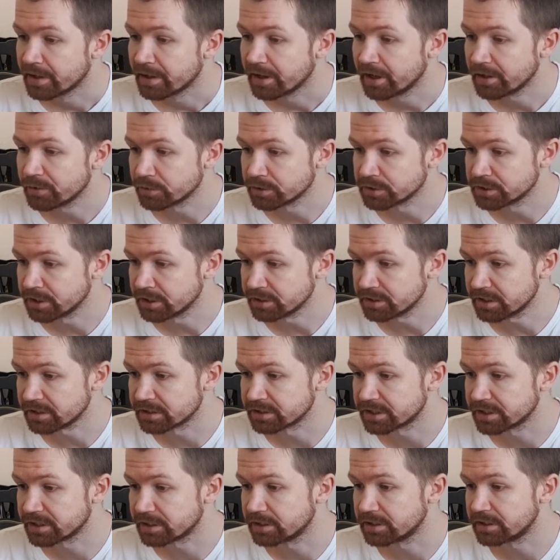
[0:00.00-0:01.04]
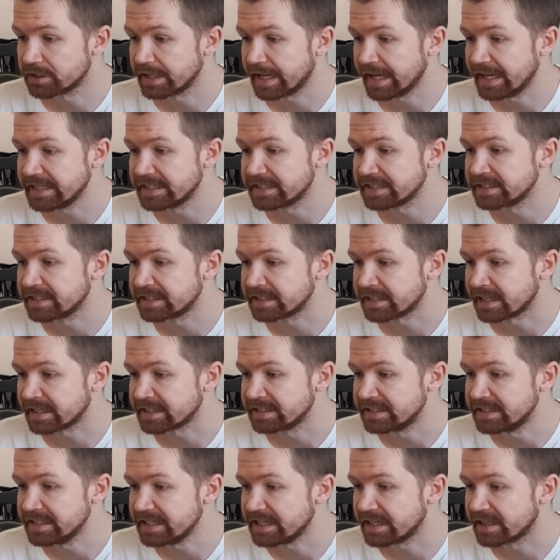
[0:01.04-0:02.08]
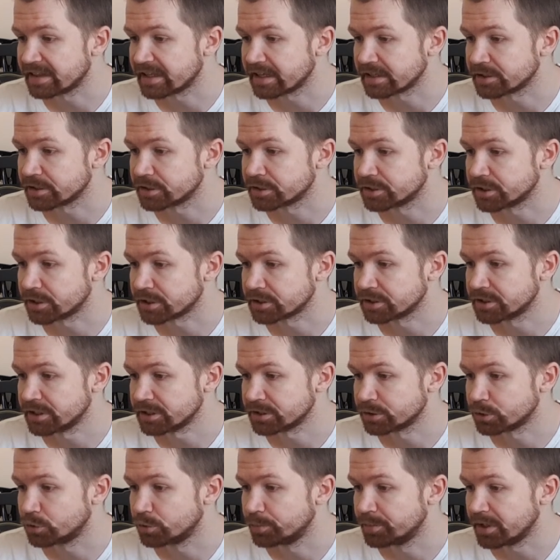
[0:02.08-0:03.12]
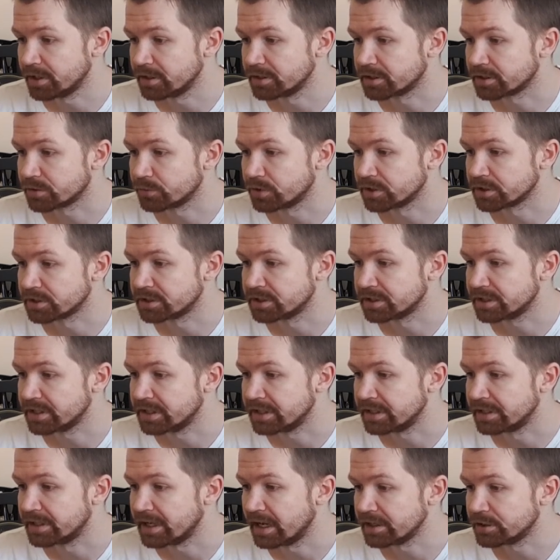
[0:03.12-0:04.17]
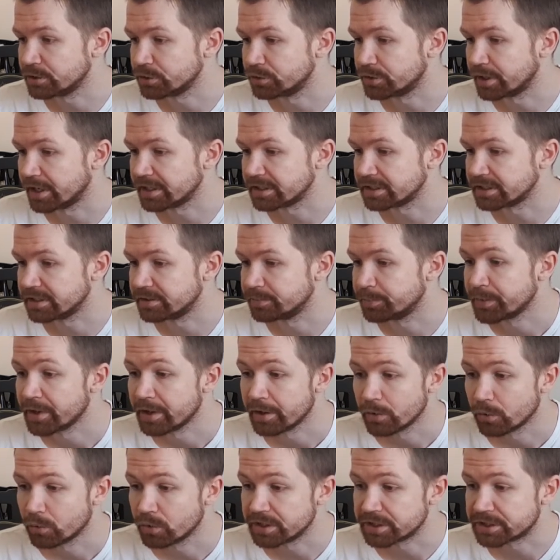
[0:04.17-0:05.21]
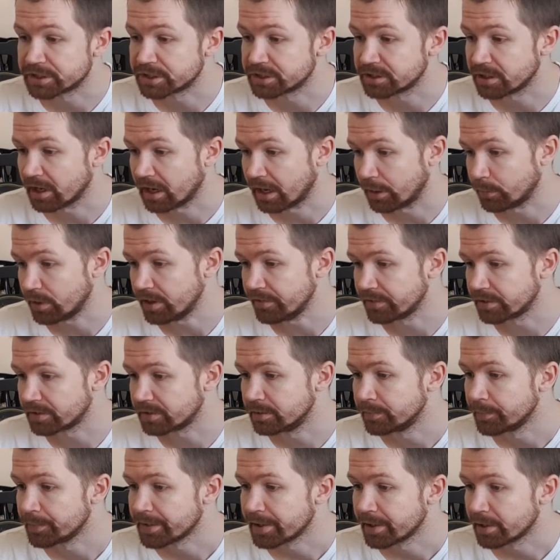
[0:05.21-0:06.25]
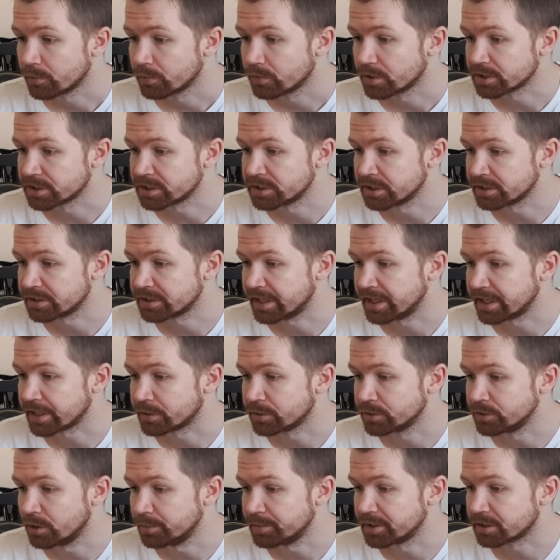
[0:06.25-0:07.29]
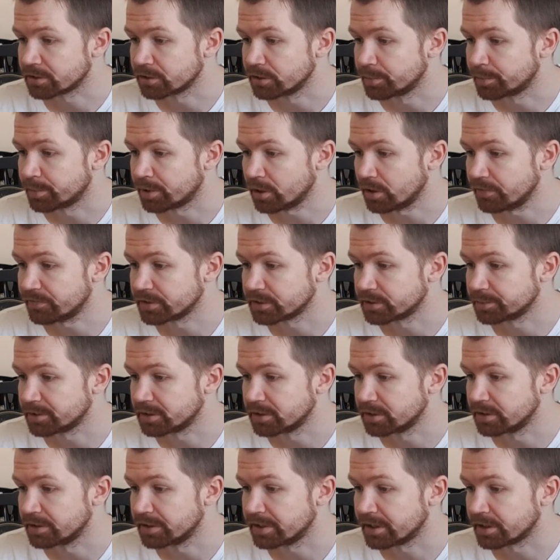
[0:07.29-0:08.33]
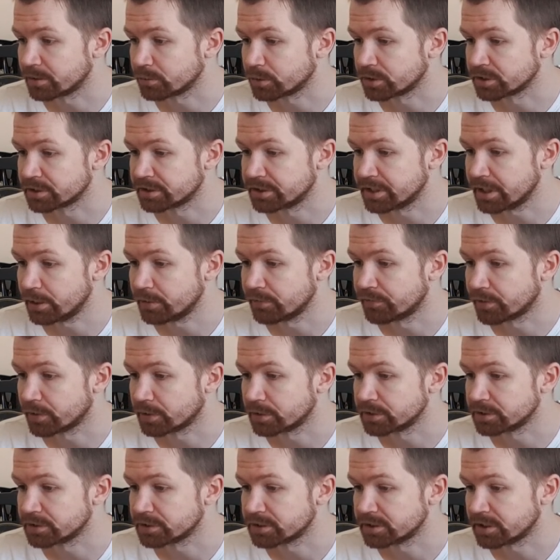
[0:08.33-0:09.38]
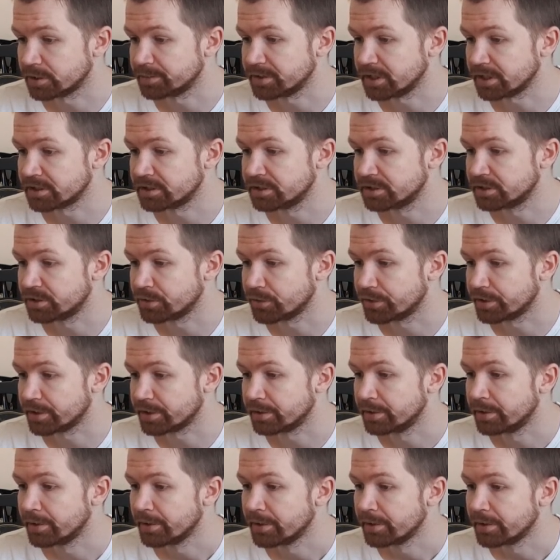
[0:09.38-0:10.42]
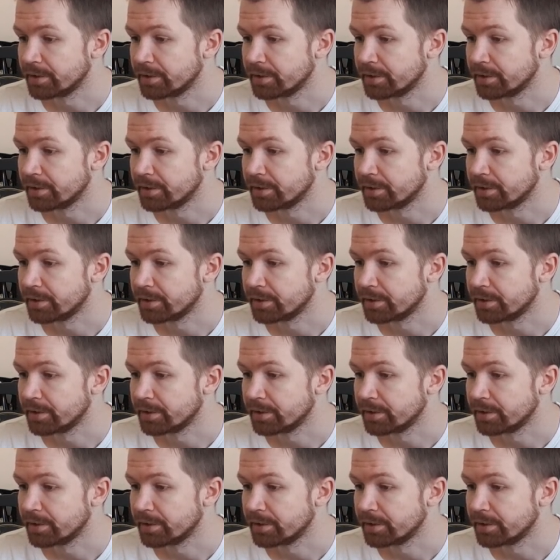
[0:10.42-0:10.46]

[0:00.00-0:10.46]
It was not until 1819 that the successor building was inaugurated, which, however, was not economically profitable and was therefore subject to the